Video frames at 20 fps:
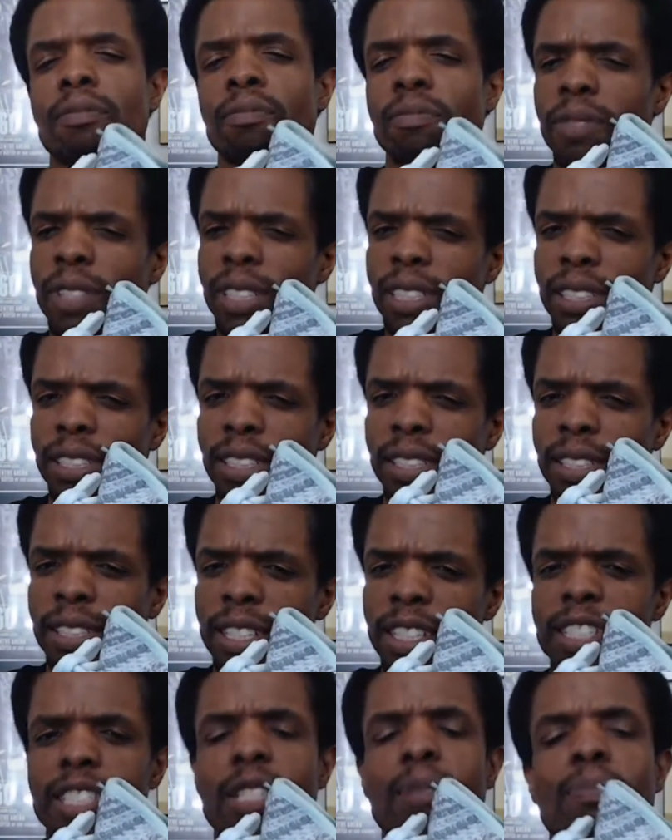what is this?
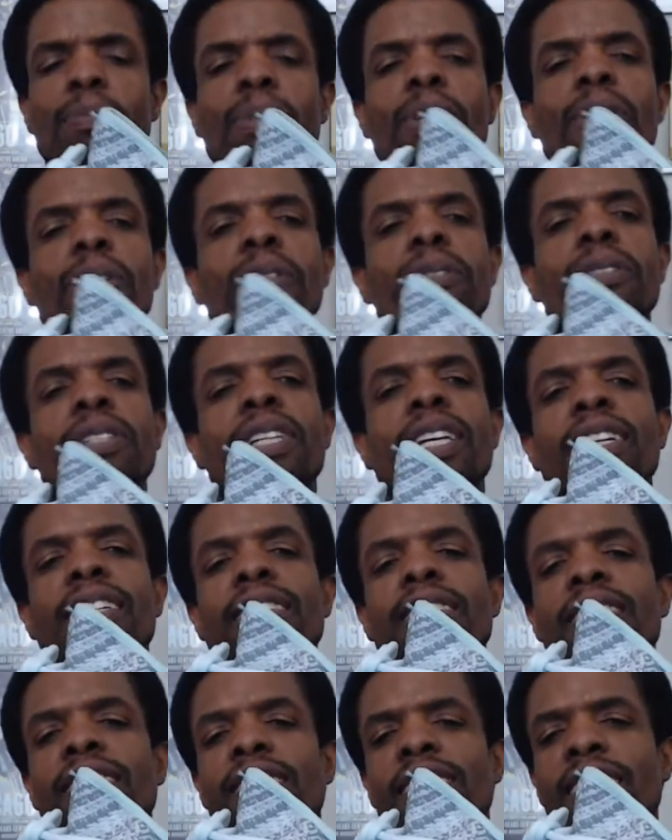This is the blue tint
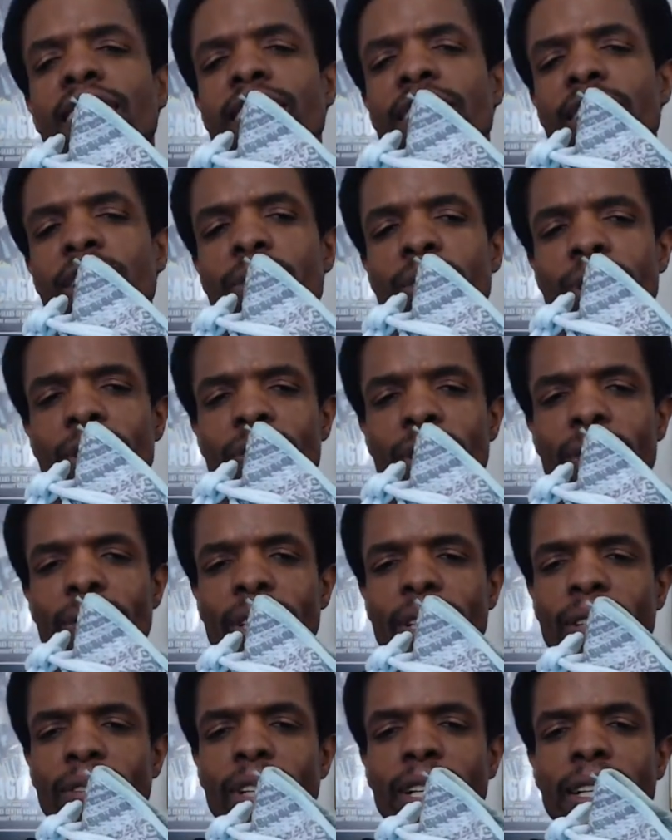Yeezy
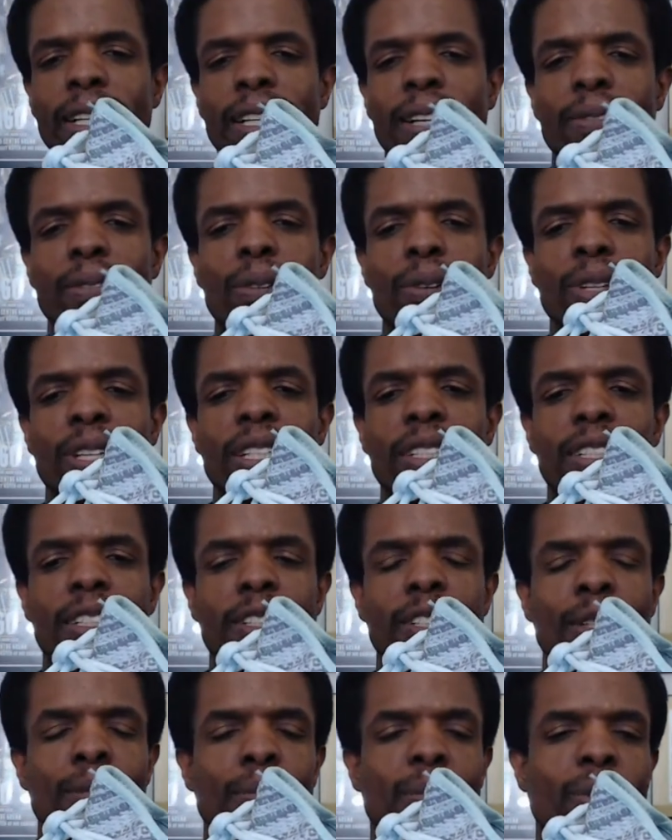350, right? I wore these at
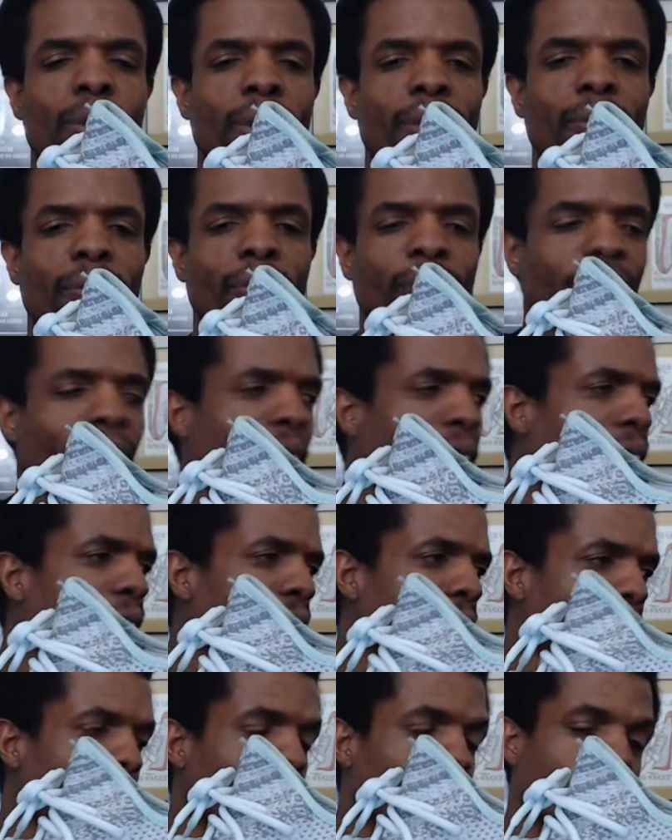some point
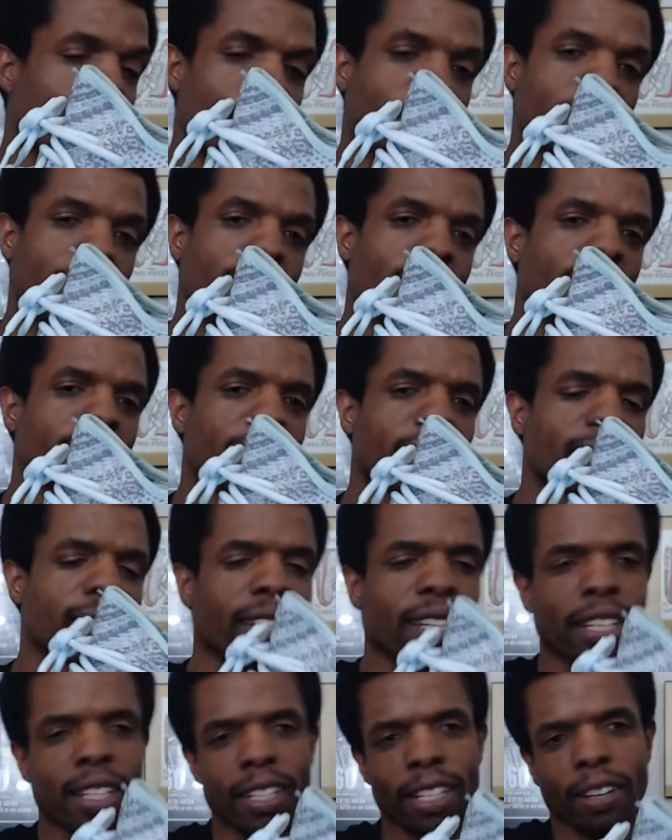that week because
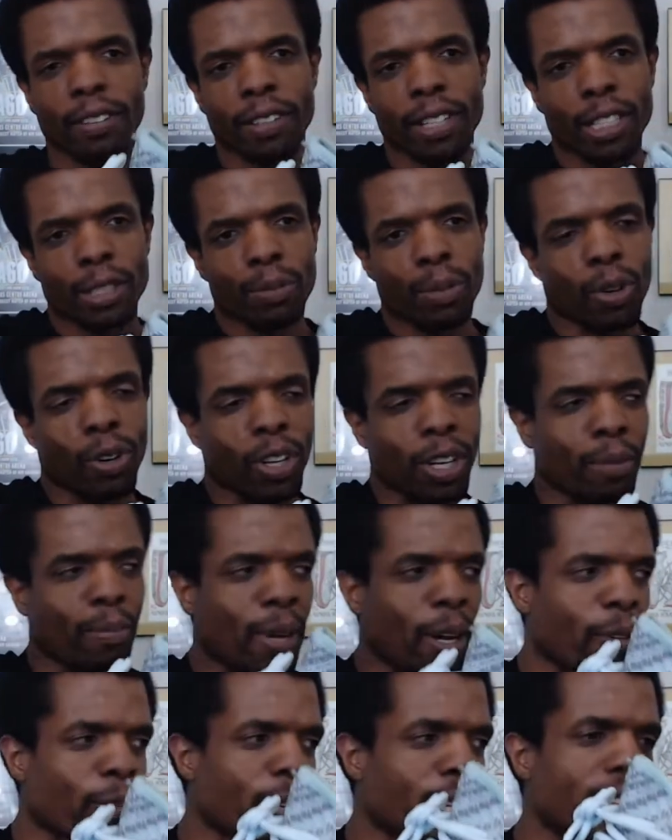again, everything's broken up
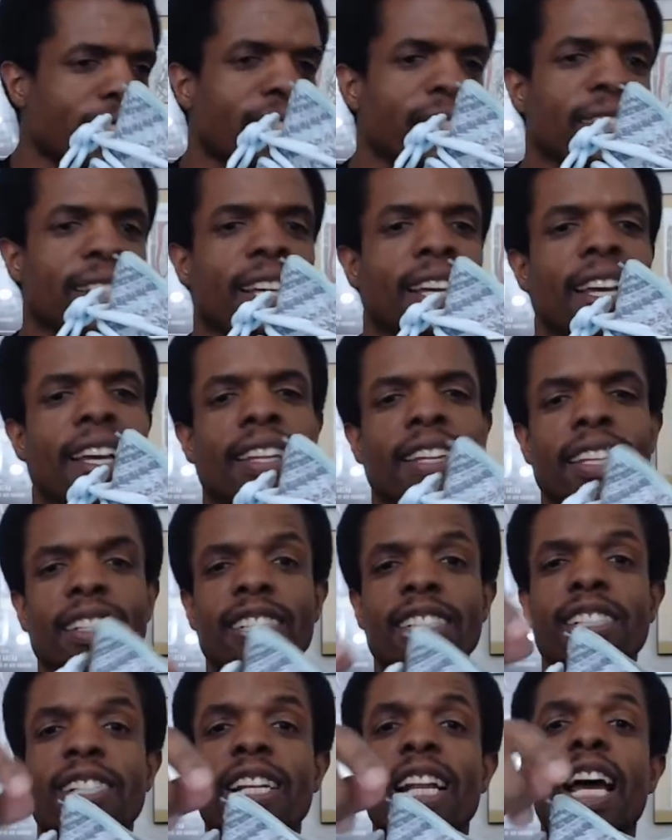by weeks. This
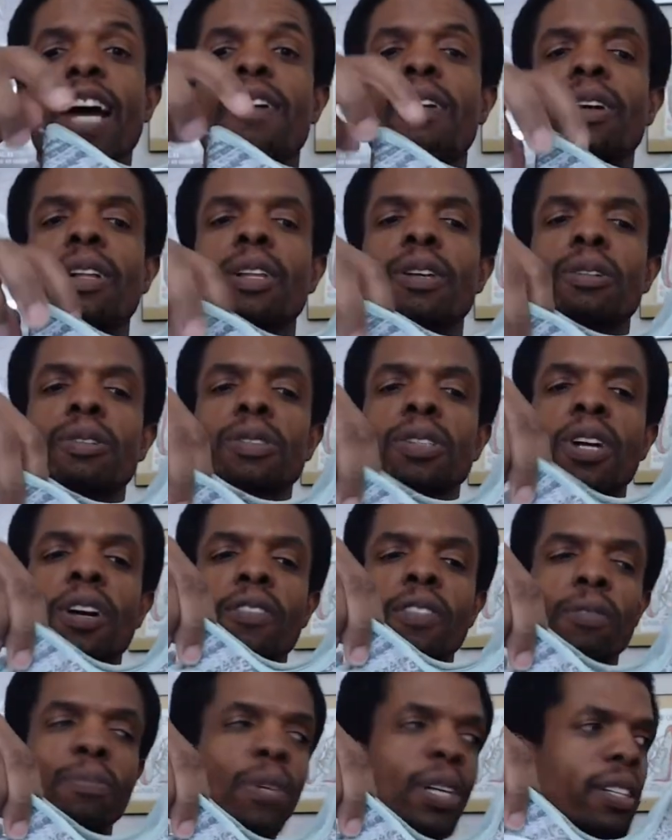isn't how I closed off
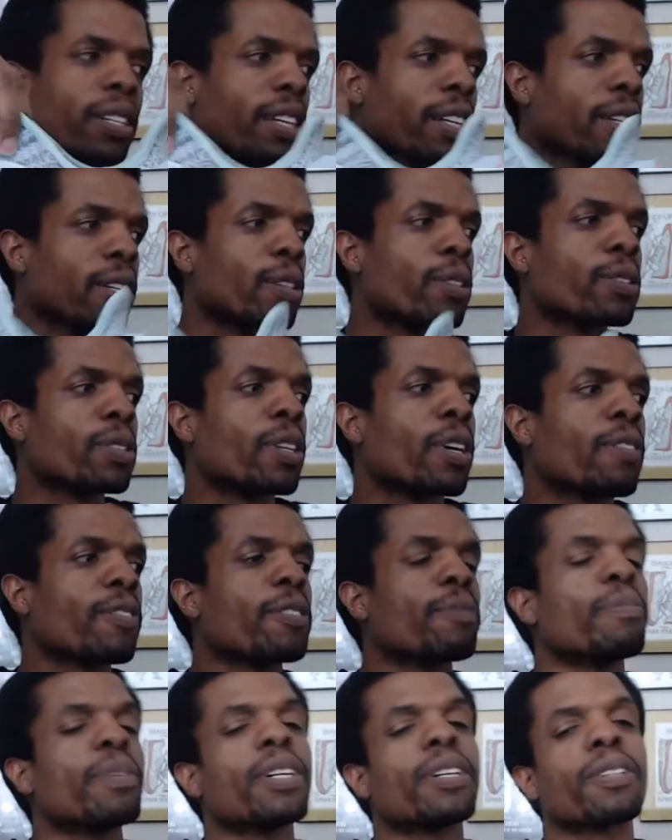the month. I closed off the
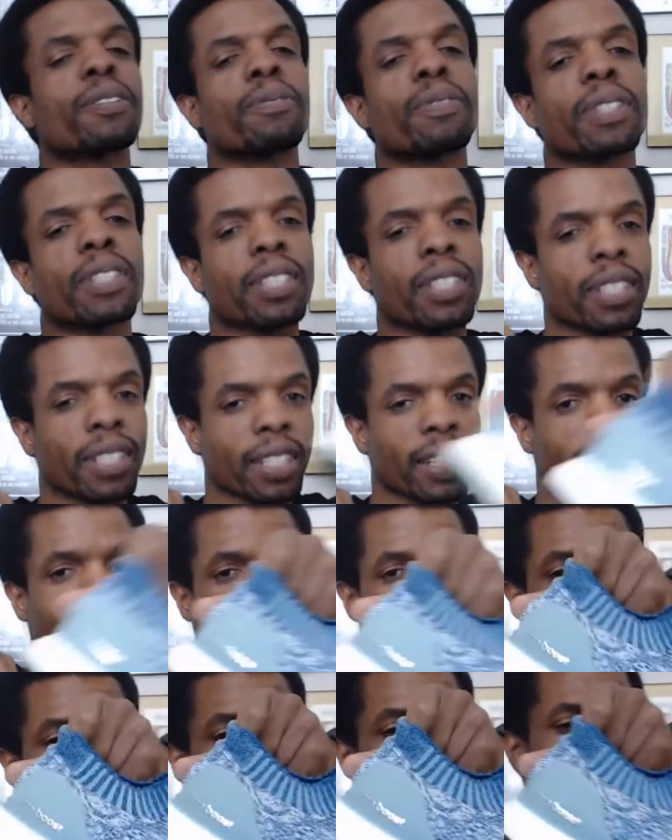month with the um,
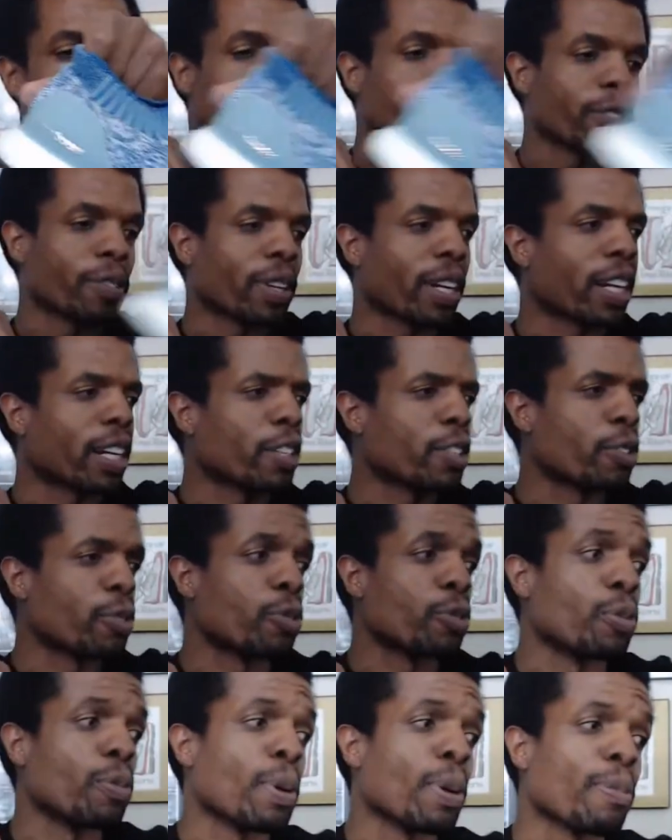cage, right? I do
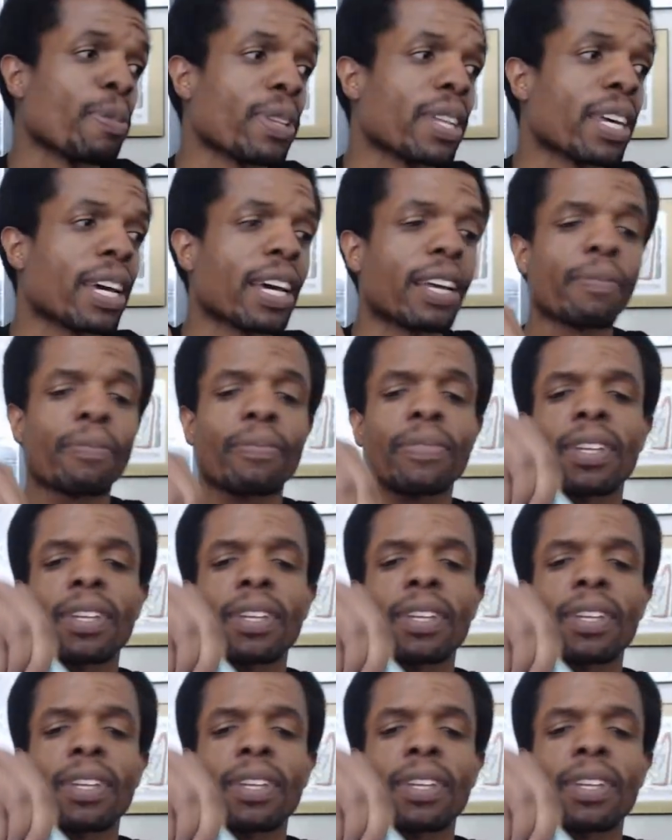remember that.